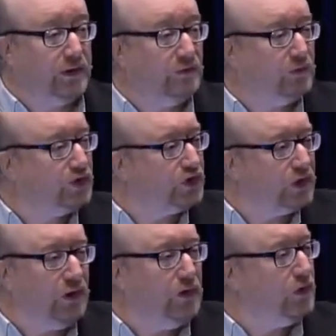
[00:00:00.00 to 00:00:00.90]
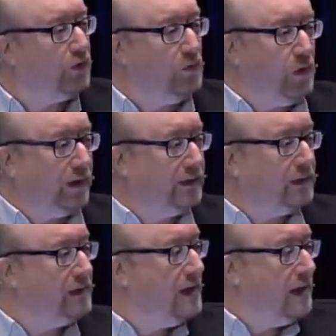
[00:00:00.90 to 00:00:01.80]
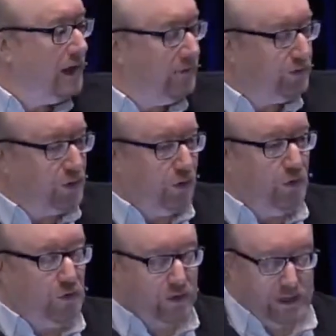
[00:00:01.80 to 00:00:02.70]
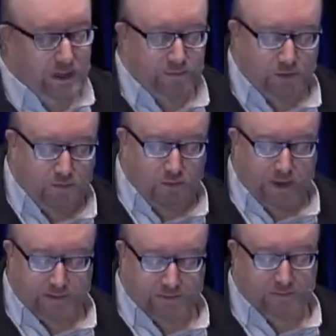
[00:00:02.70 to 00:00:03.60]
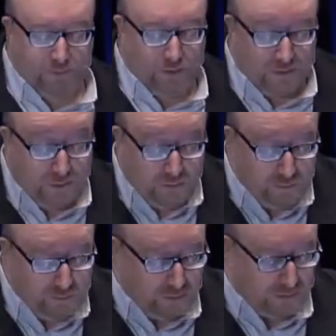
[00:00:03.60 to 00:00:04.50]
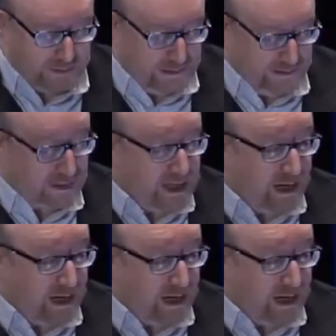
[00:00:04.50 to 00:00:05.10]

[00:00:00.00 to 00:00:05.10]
It will show you the wonder and the glory and the grace of God, who God is.